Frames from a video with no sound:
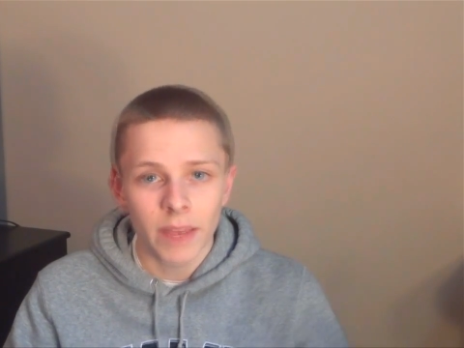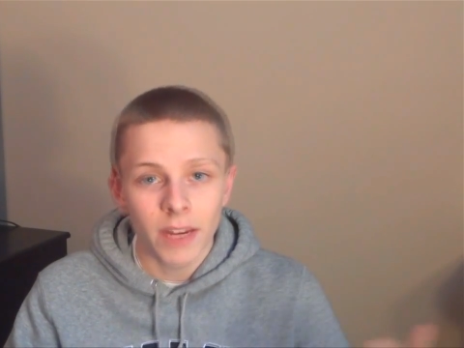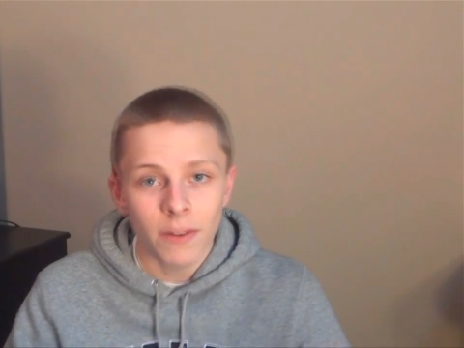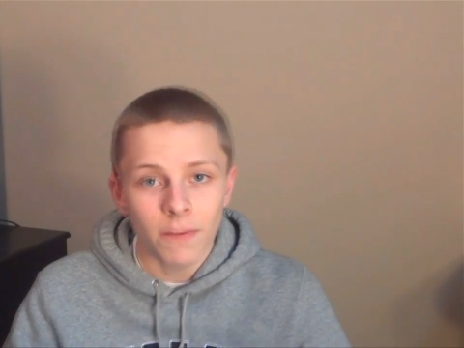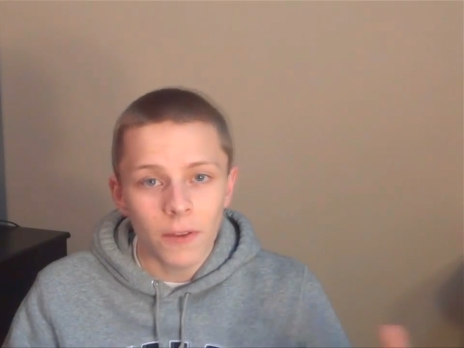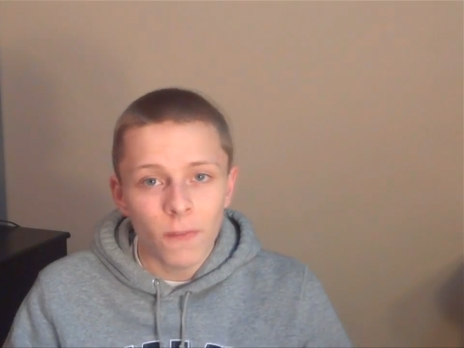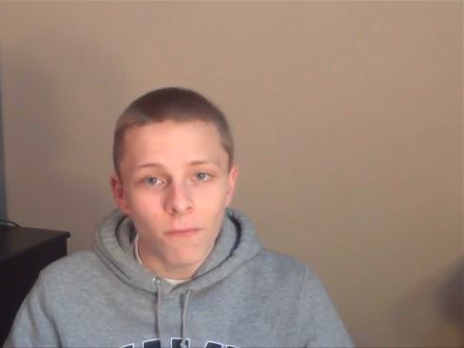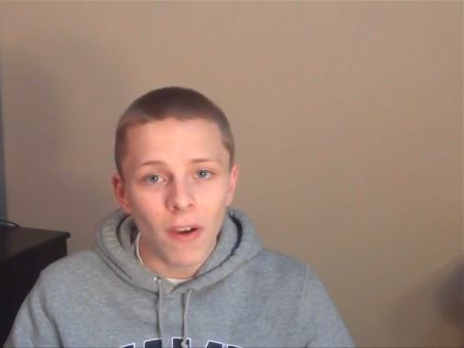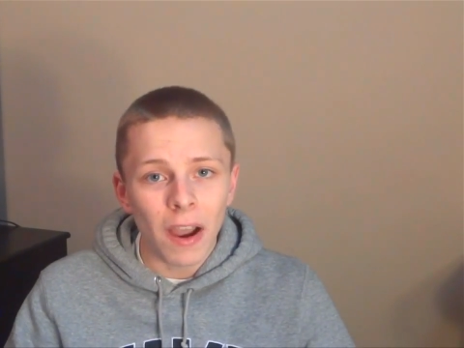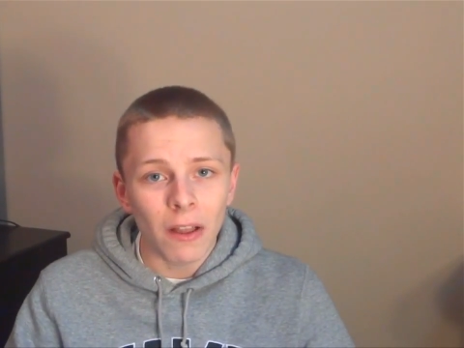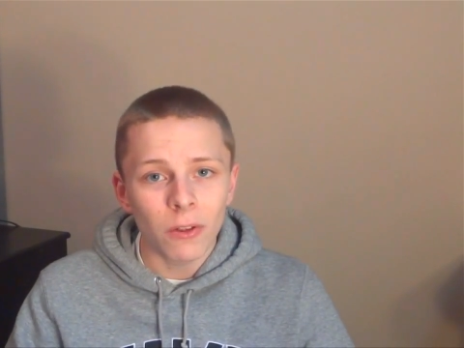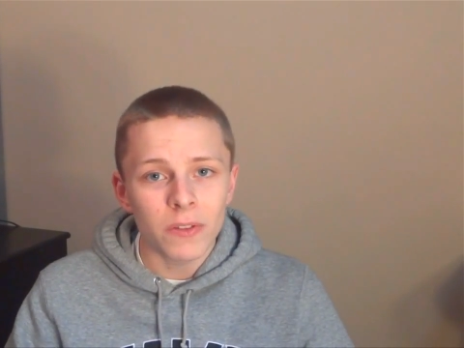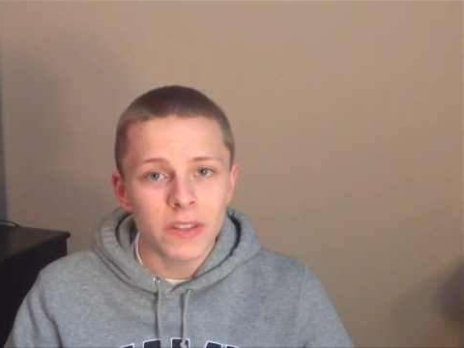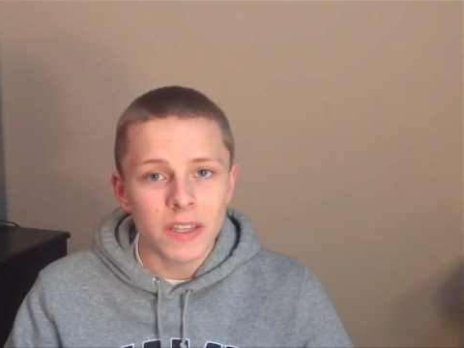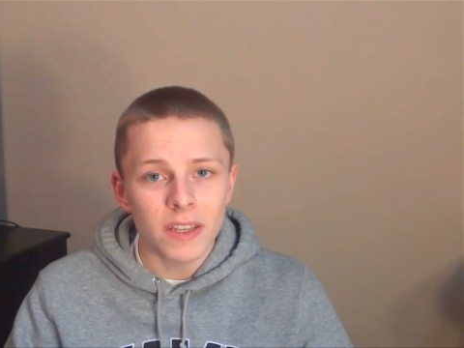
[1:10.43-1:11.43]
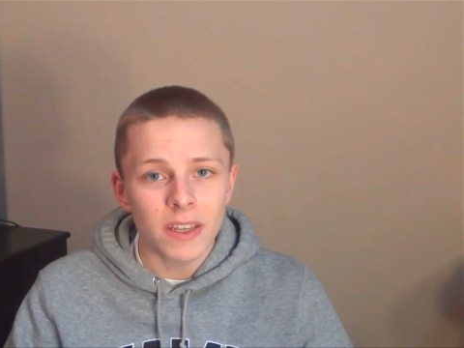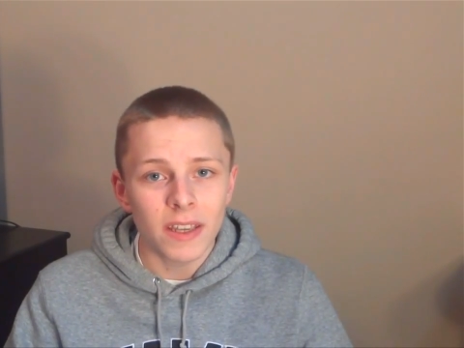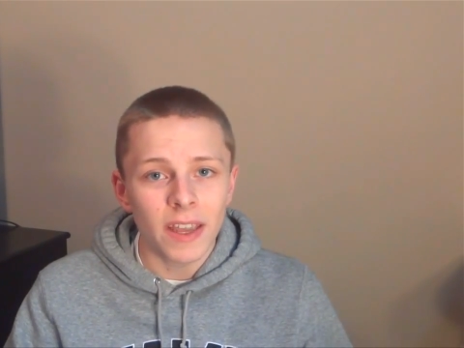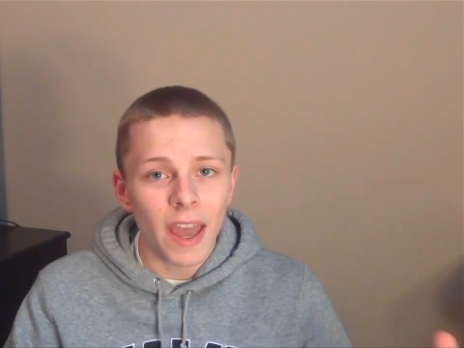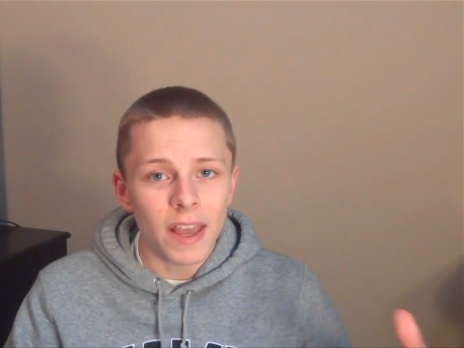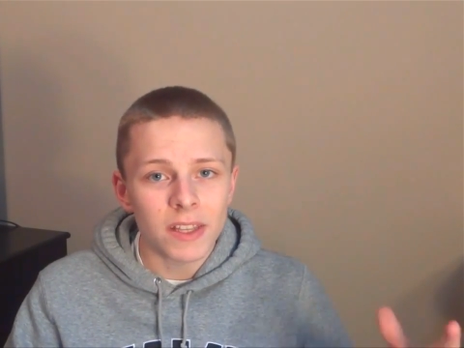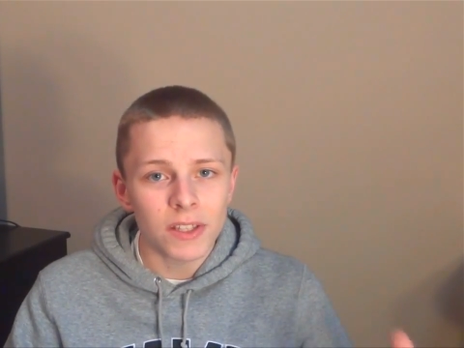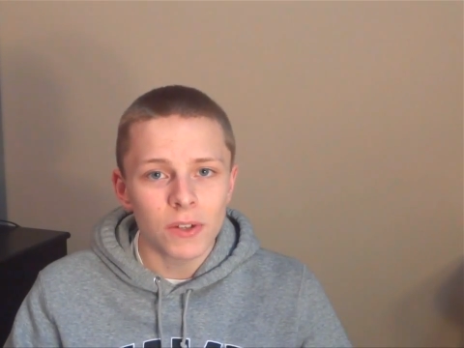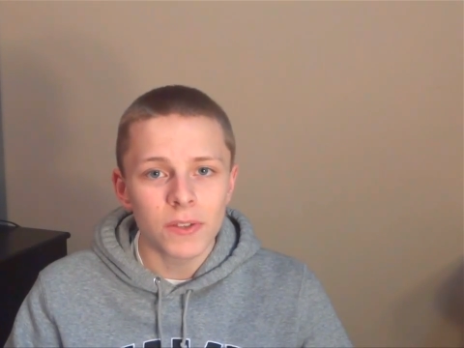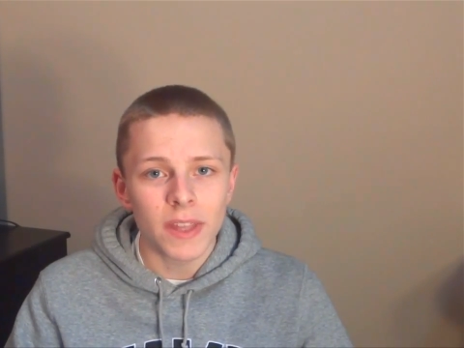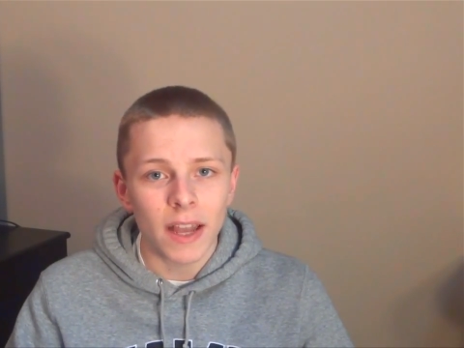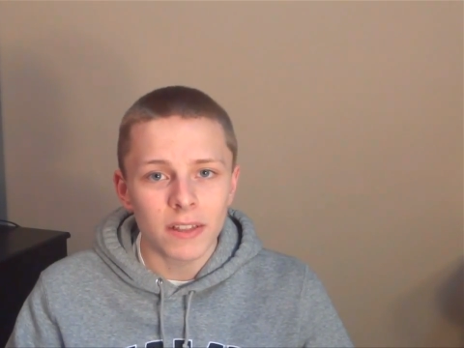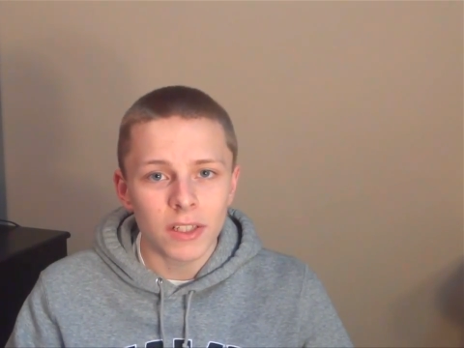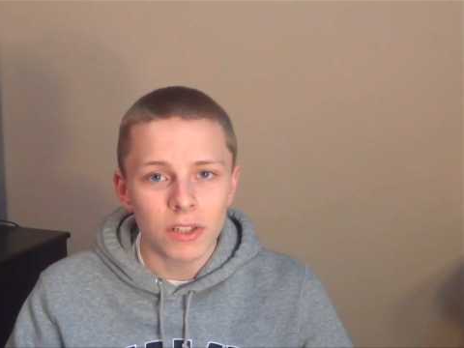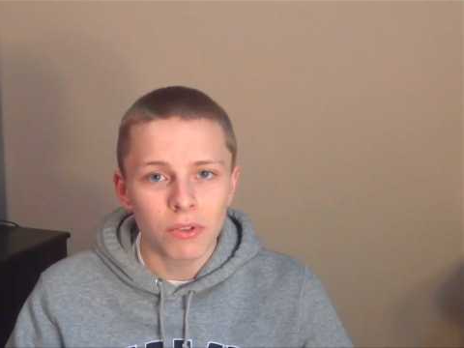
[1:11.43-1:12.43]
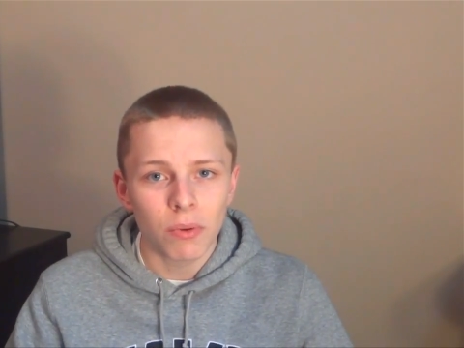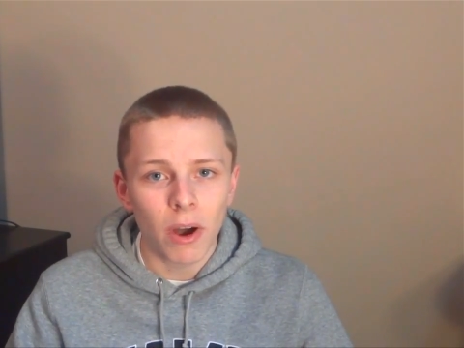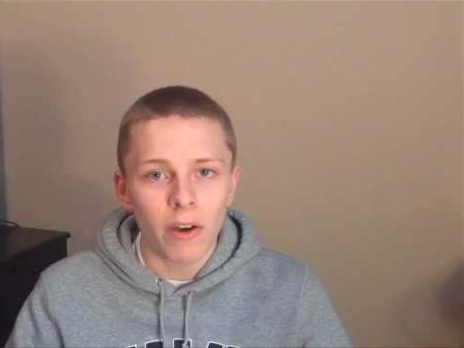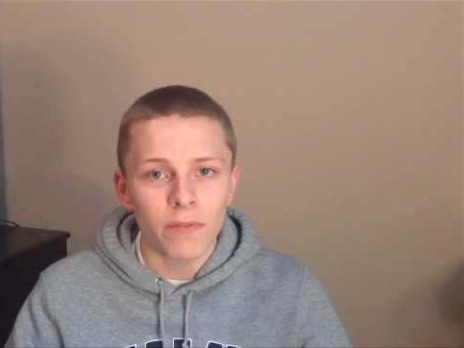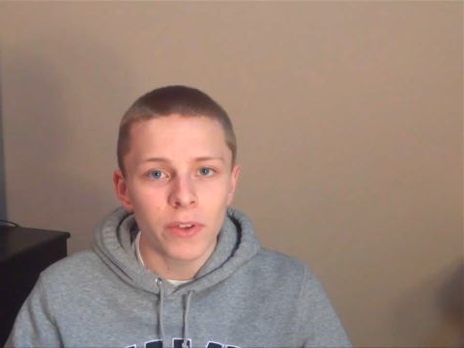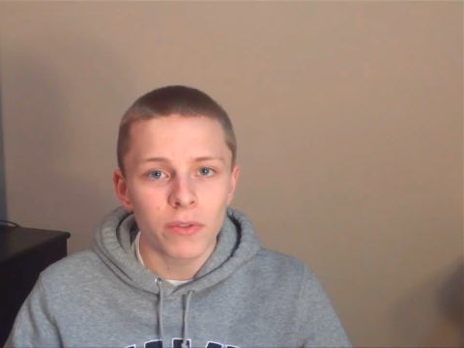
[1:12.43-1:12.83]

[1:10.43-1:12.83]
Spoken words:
And if you followed CES 2012,